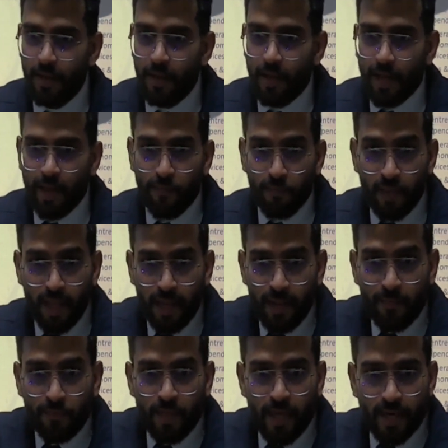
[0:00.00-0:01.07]
If
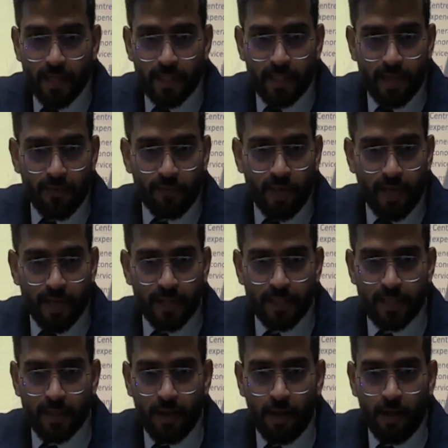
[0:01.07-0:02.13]
there is
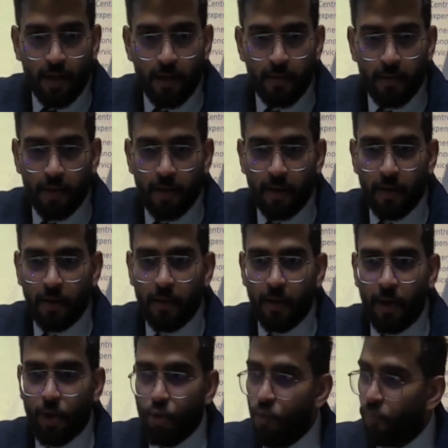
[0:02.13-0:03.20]
a
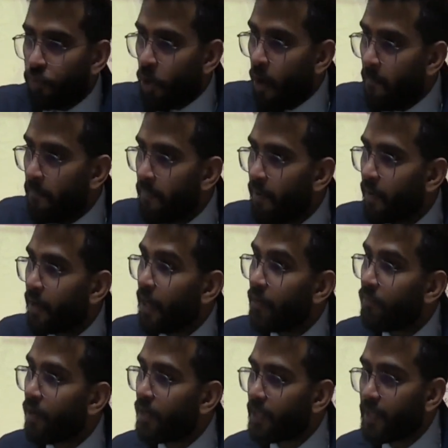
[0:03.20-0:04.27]
rooftop,
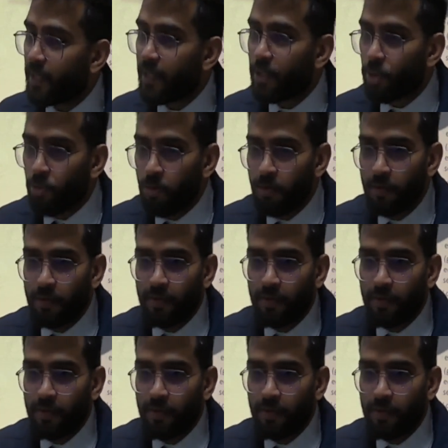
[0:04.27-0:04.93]
convert it into